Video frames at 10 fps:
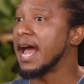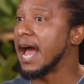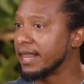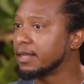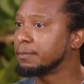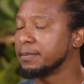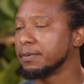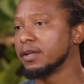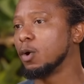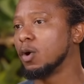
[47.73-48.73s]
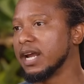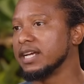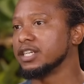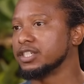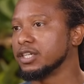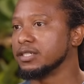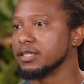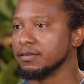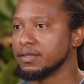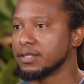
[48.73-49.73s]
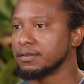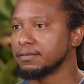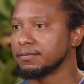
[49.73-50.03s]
and the people the organization serves.